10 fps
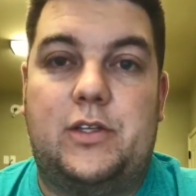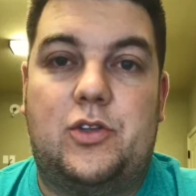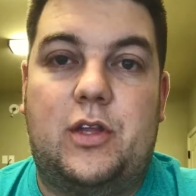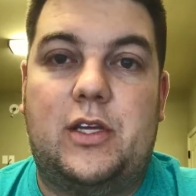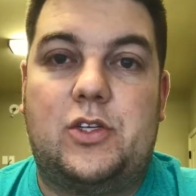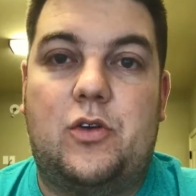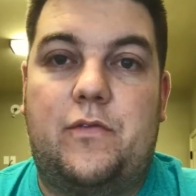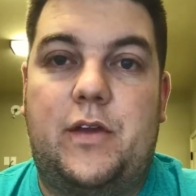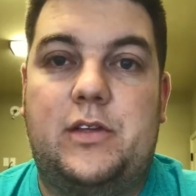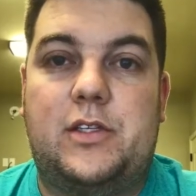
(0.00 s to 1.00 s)
So the escrow
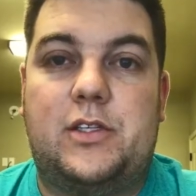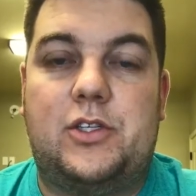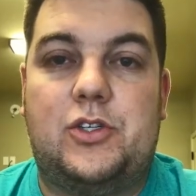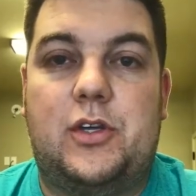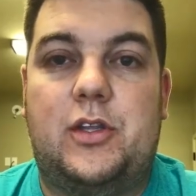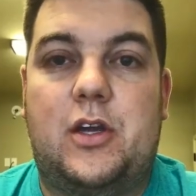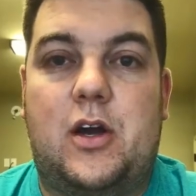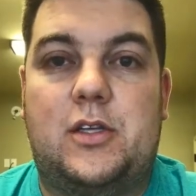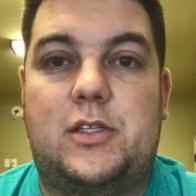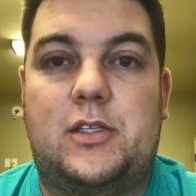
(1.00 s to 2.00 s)
fee is essentially the
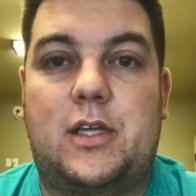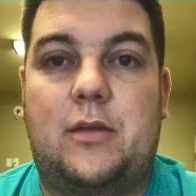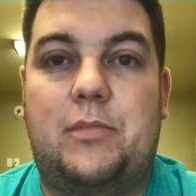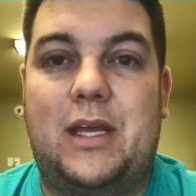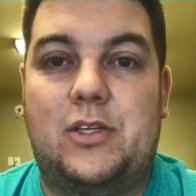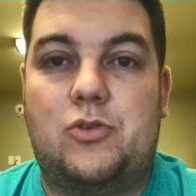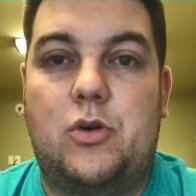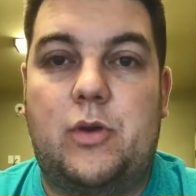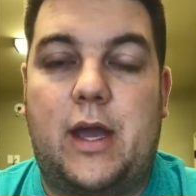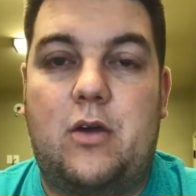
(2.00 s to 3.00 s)
cost to set up the
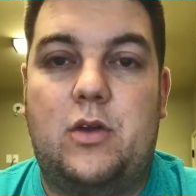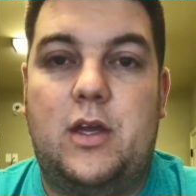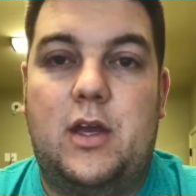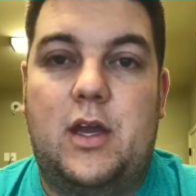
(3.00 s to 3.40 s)
escrow account.